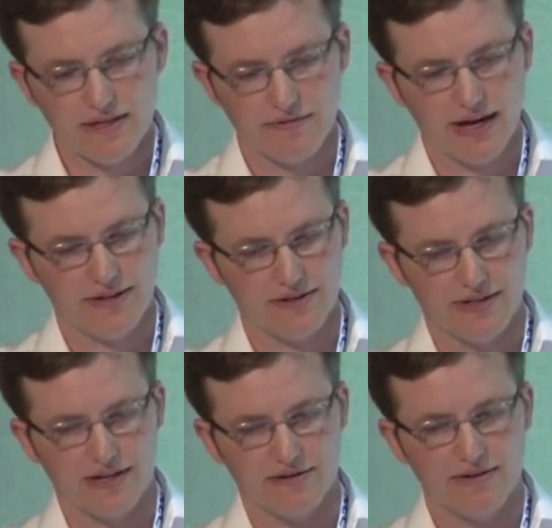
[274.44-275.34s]
Rather,
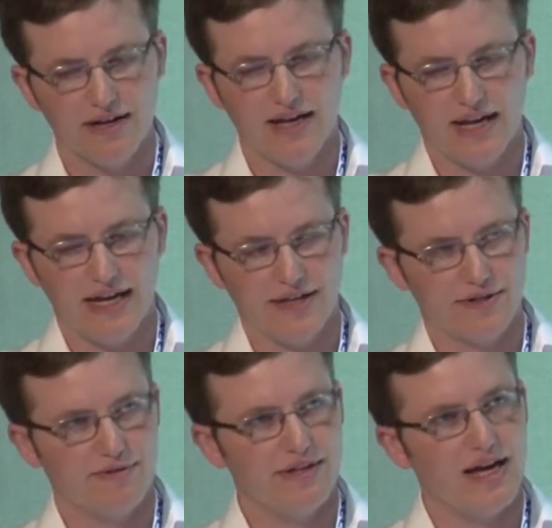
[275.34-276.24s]
they're hailed
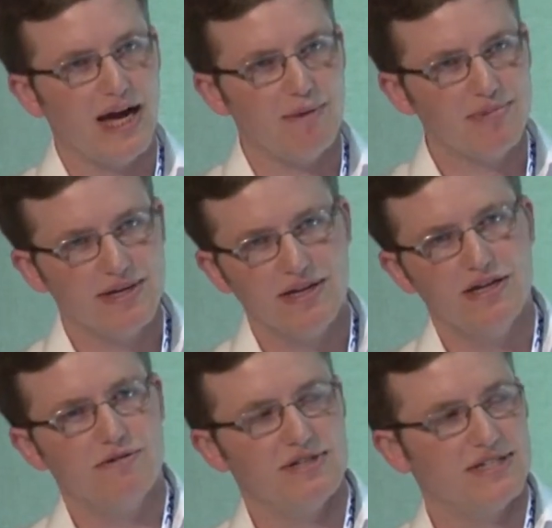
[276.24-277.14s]
through the app,
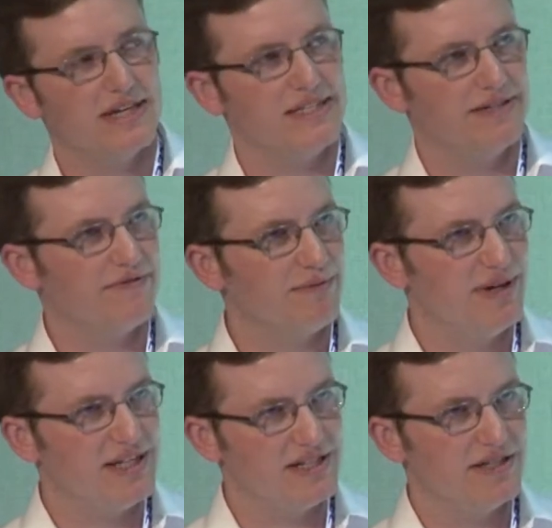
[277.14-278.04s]
which sends
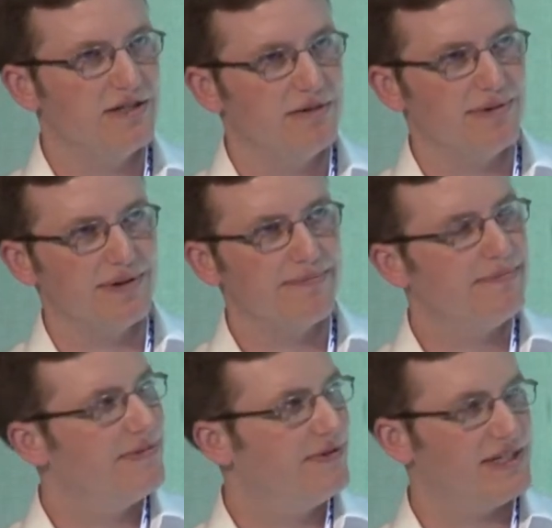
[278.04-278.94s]
information to Uber,
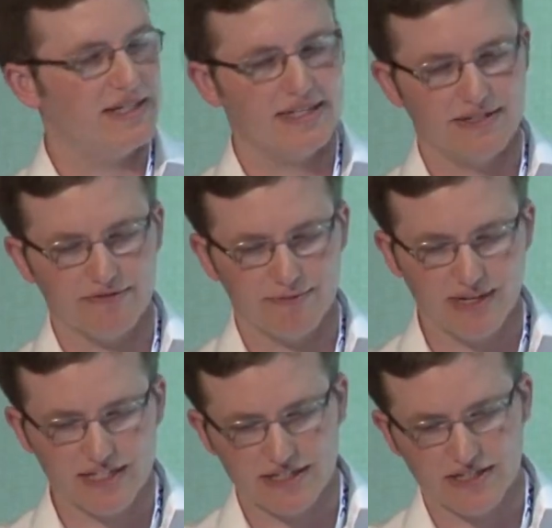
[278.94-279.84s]
which sends
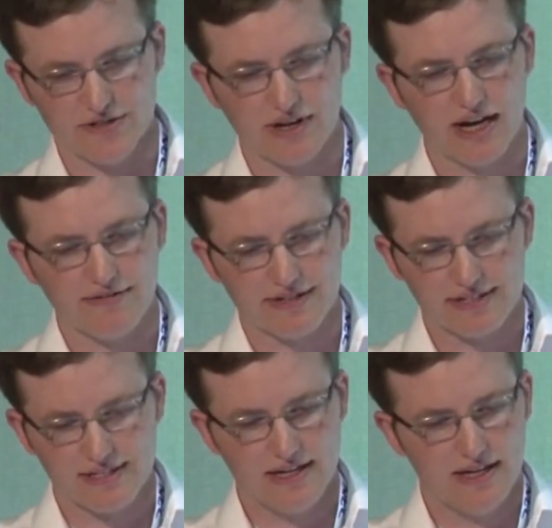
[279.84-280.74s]
information to
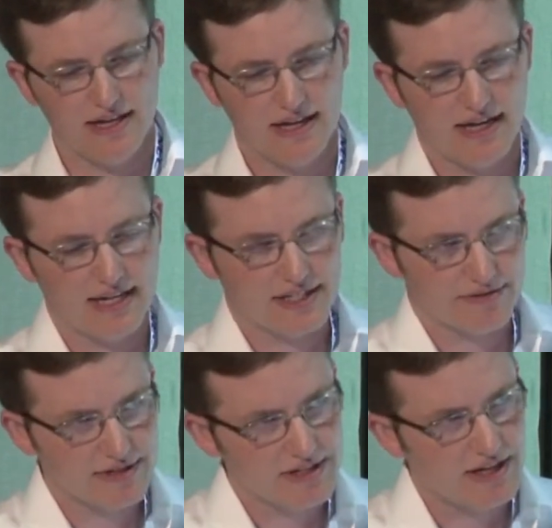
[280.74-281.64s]
drivers. As a
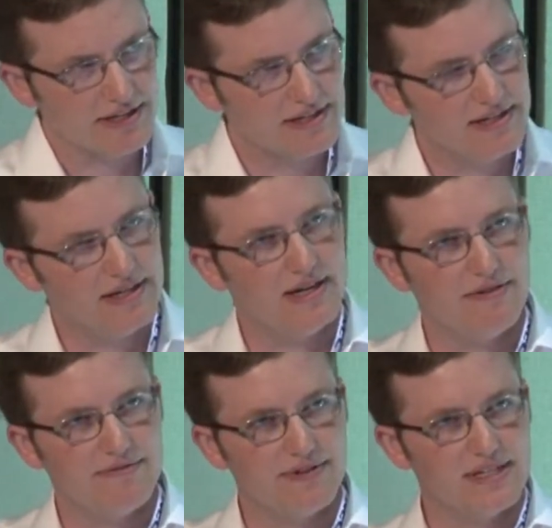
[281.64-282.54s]
result,
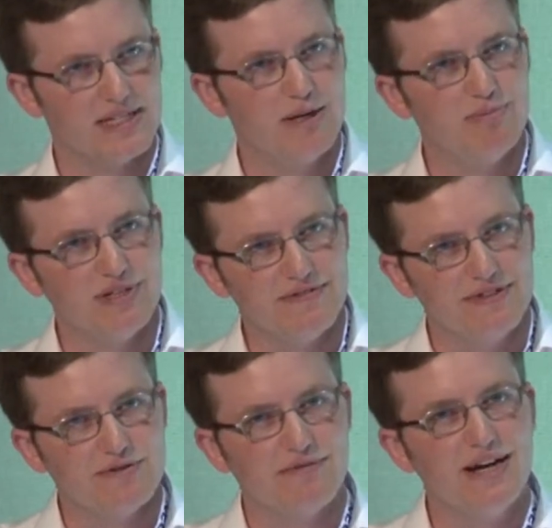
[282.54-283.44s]
for example, if
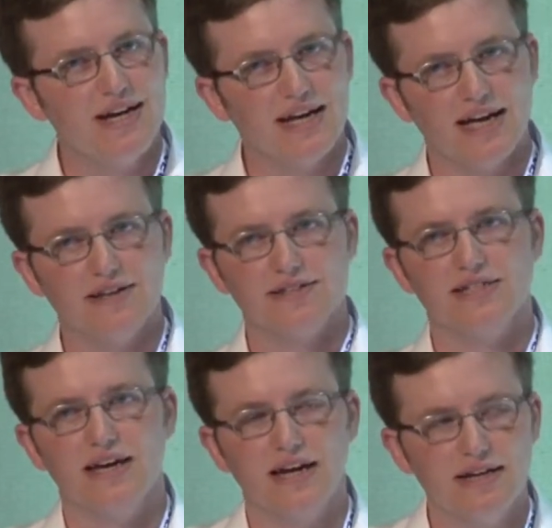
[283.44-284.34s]
it's raining
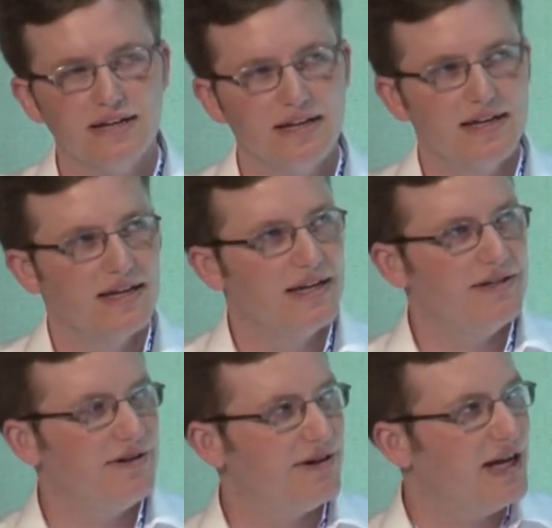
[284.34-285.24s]
outside,
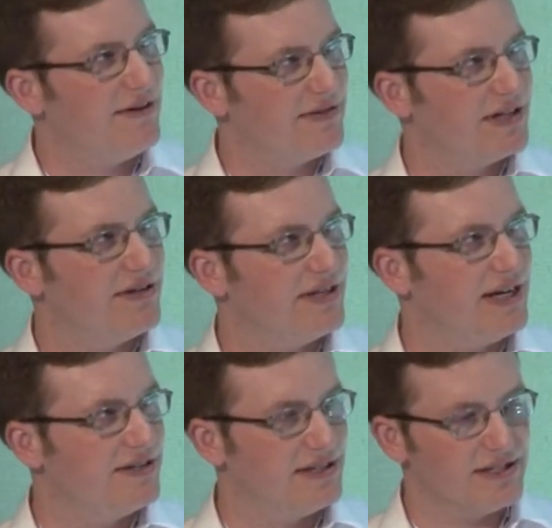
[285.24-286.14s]
you don't have to go
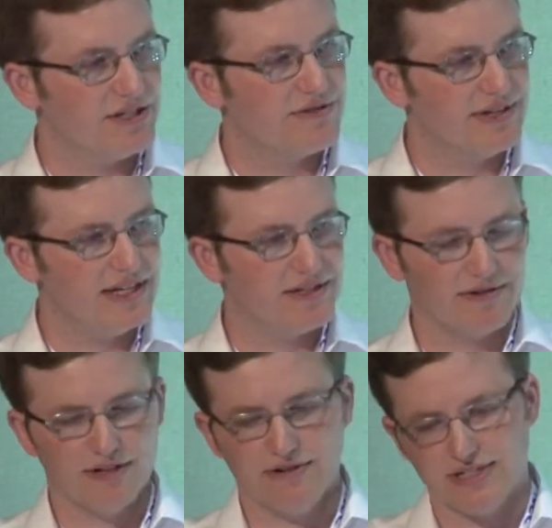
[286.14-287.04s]
down to the street to
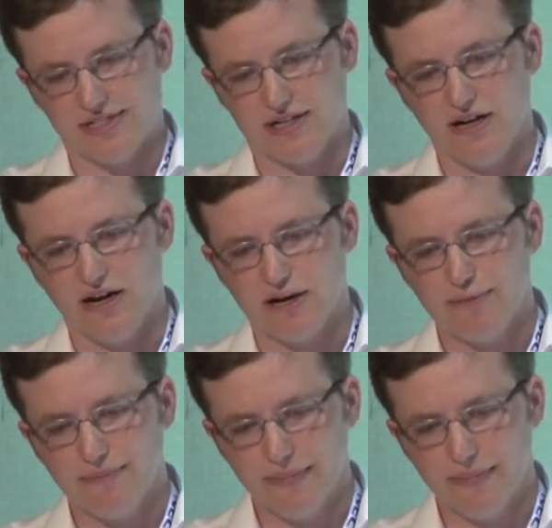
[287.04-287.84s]
request a car.